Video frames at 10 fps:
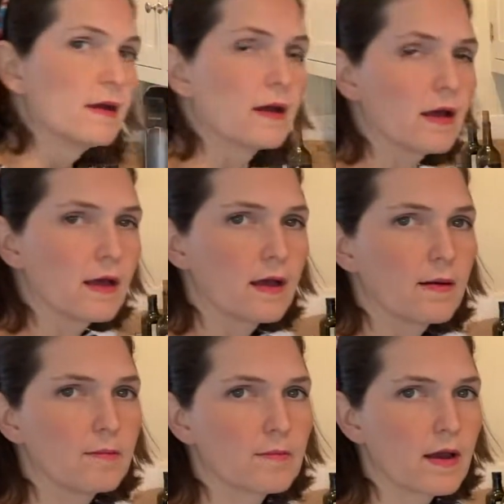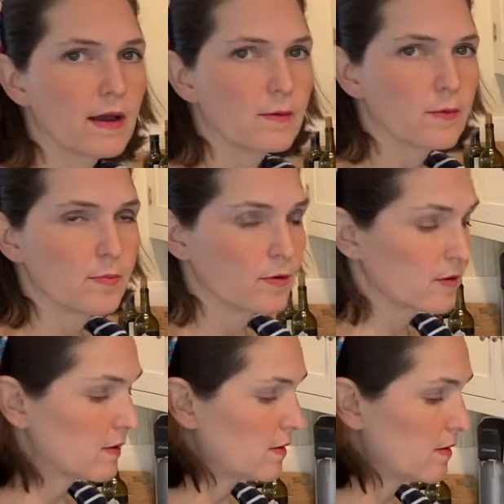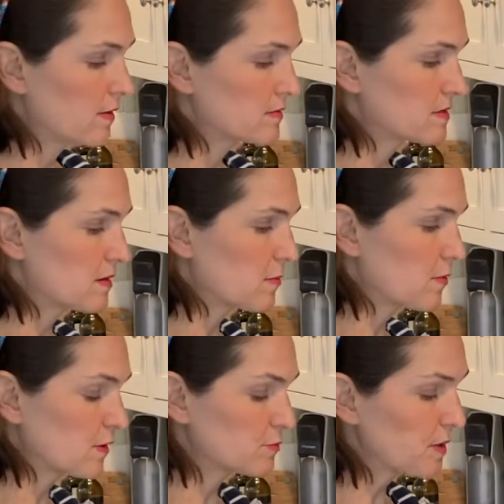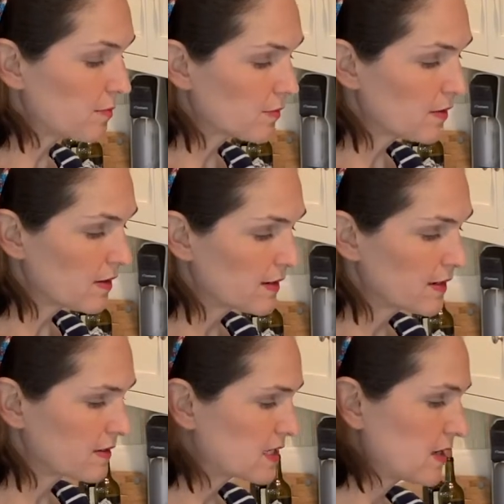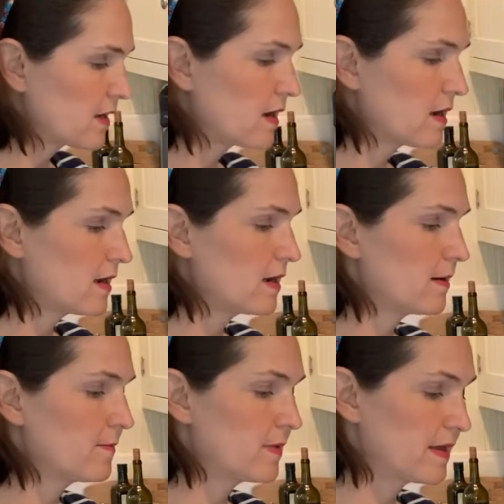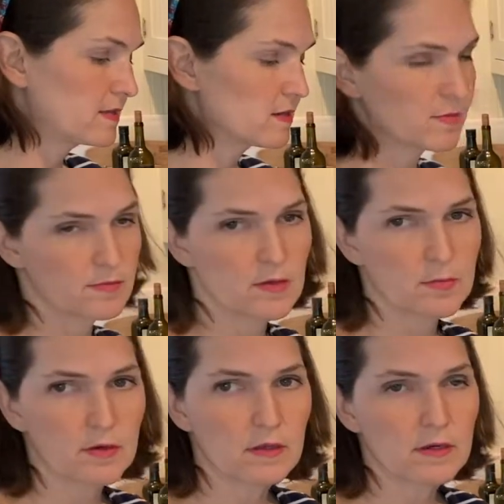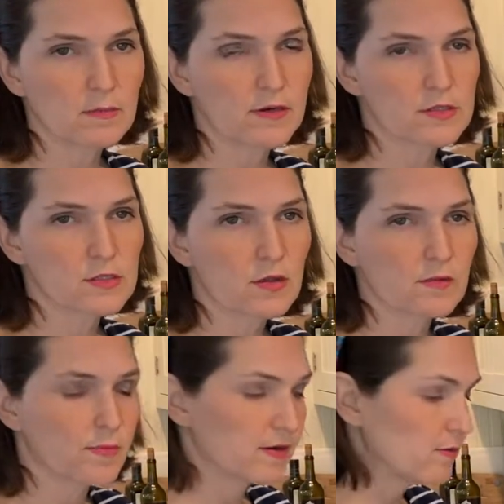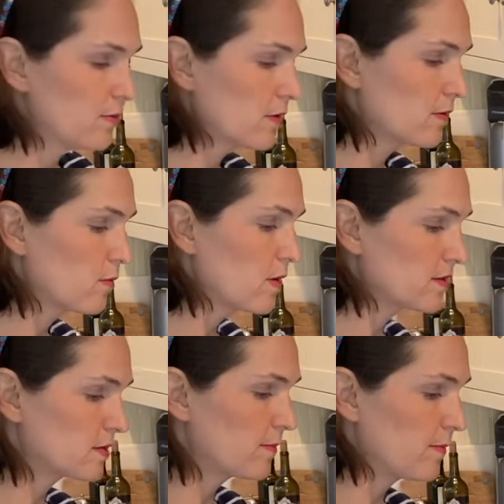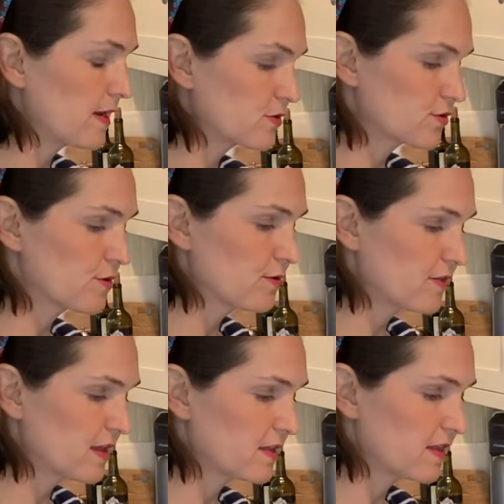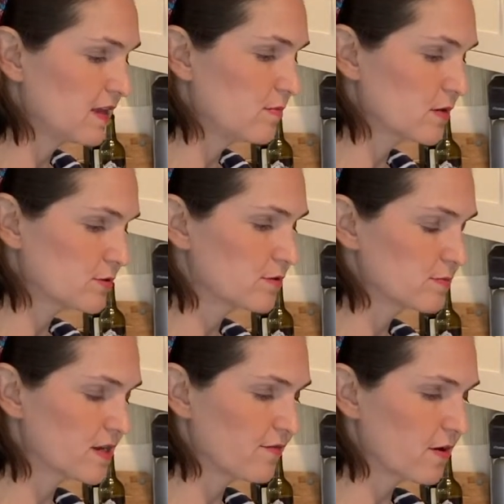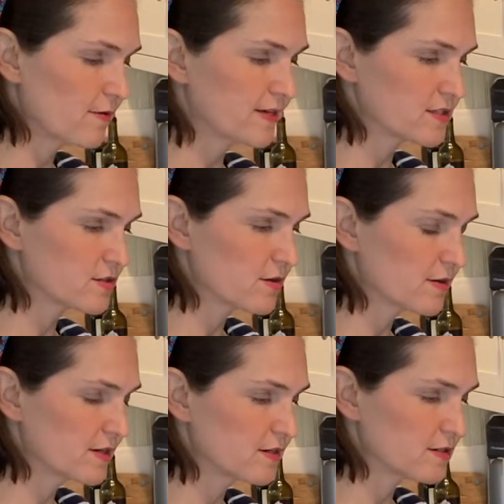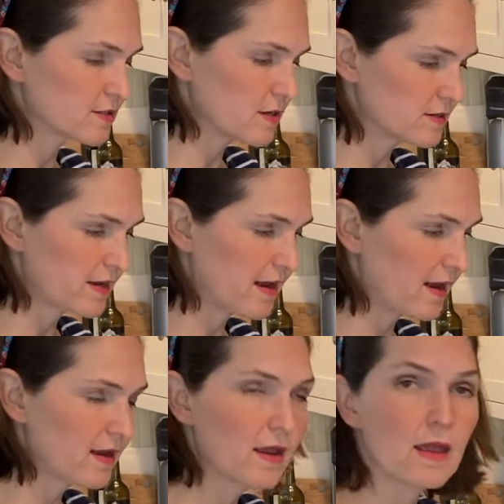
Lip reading: I will put some crushed pepper on it, and sometimes I'll put a little bit of salt, but you want to make sure that the mushrooms have already started to saute